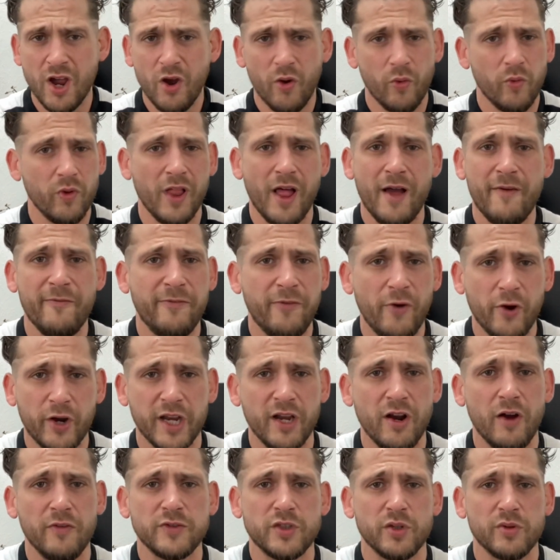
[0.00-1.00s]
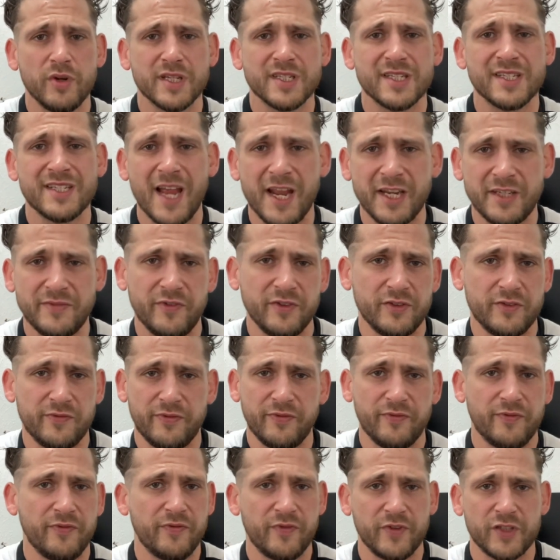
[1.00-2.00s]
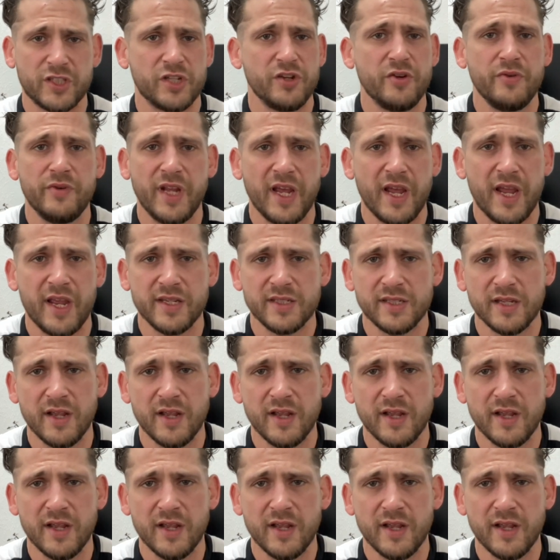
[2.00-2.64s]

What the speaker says: Well, I'm fucking off to a sesh for 2 days.